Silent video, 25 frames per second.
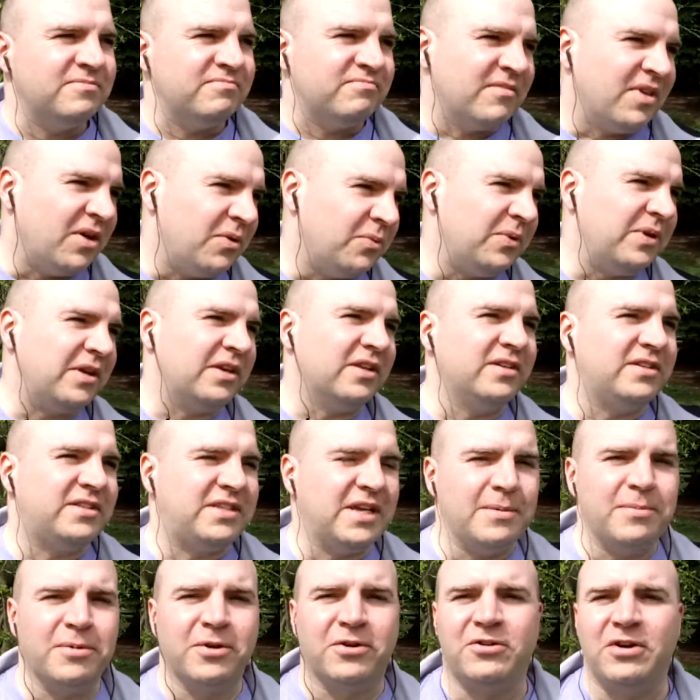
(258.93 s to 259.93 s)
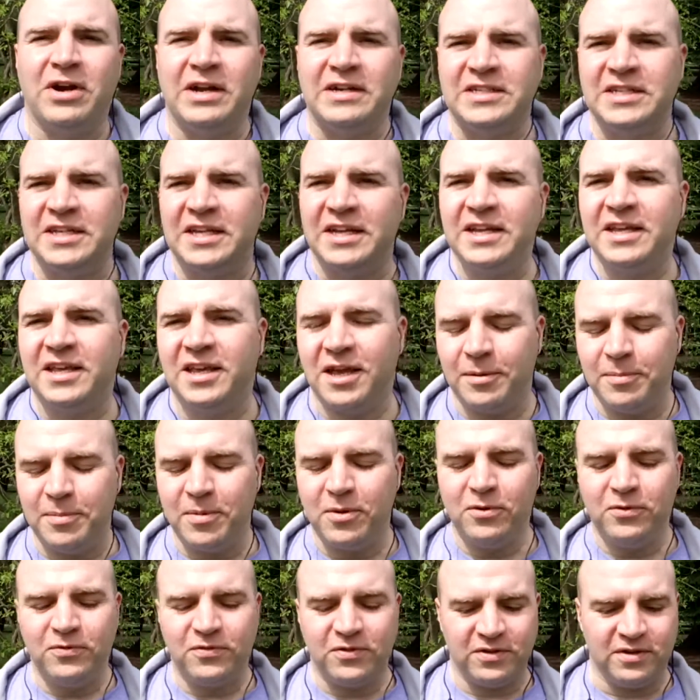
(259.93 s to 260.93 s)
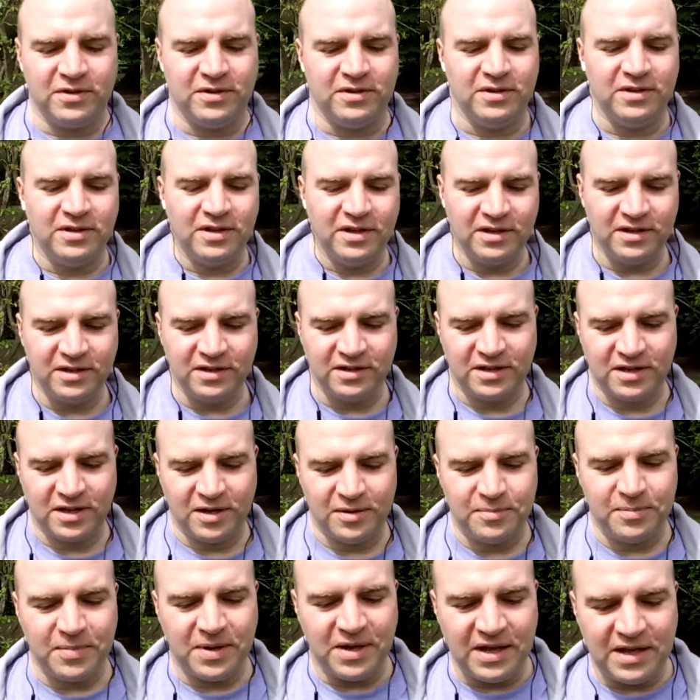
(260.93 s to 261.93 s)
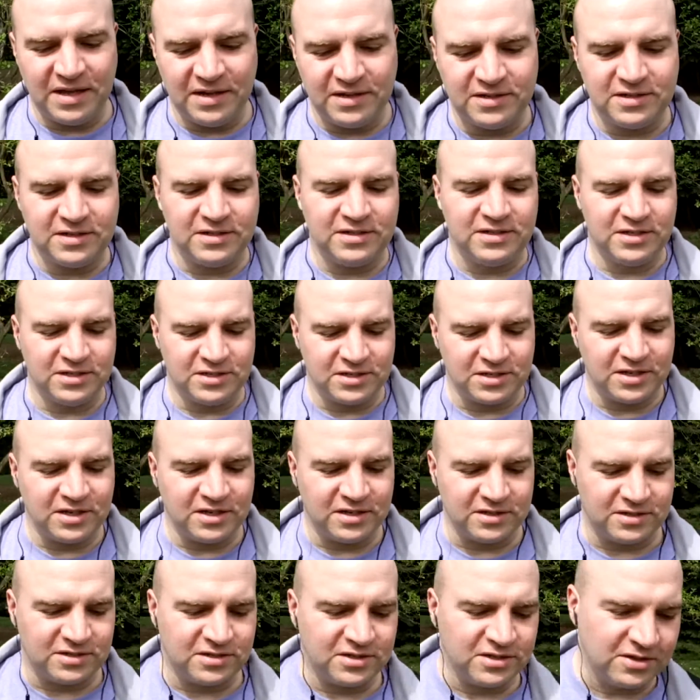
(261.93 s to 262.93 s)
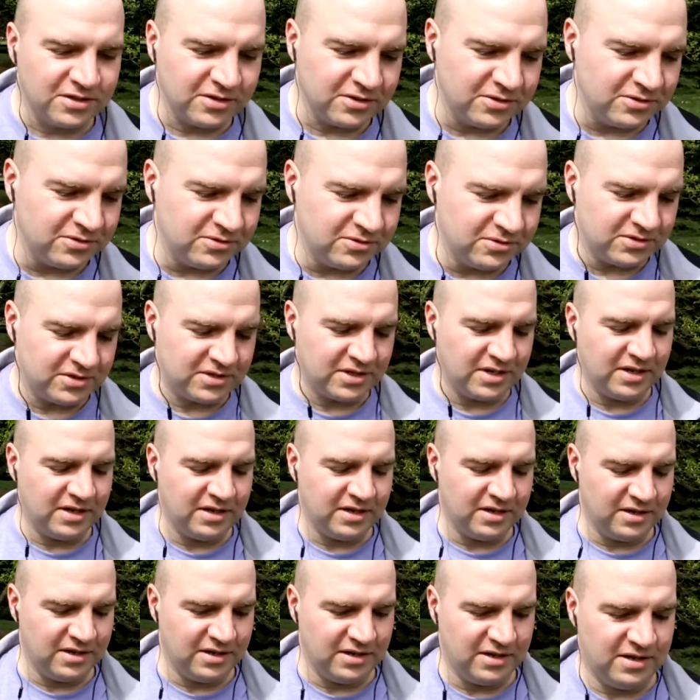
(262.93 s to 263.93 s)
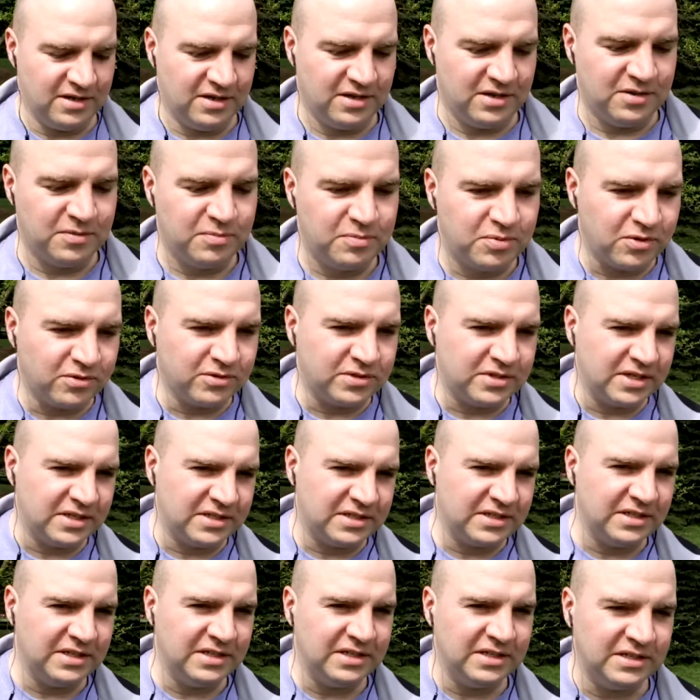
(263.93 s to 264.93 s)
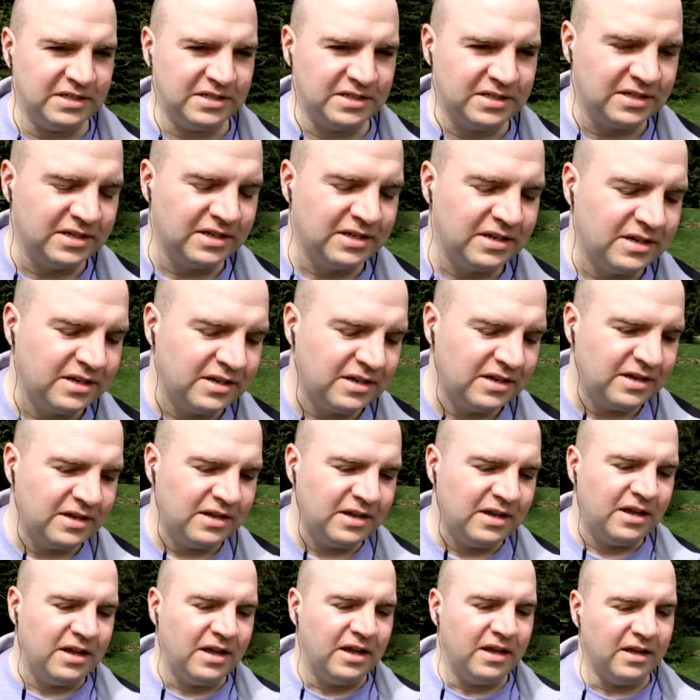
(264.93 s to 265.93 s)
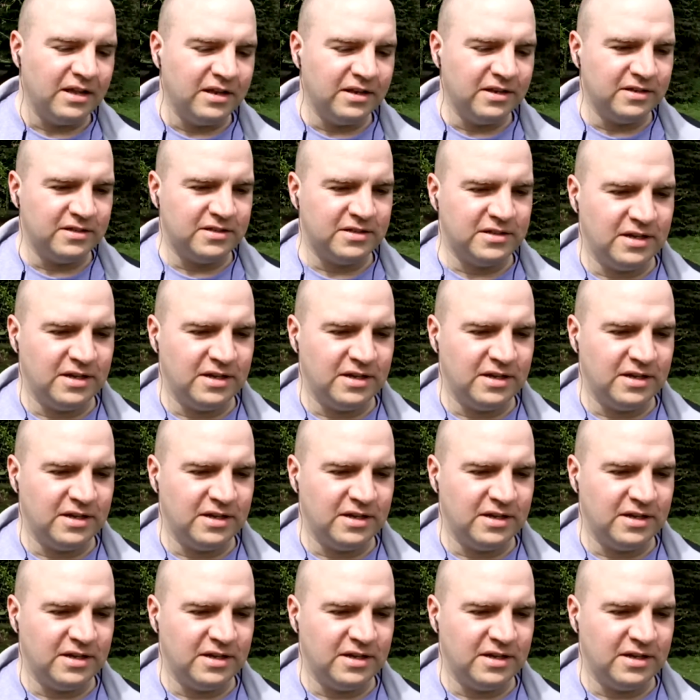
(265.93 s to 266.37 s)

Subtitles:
And we could democratically come and discuss those processes, and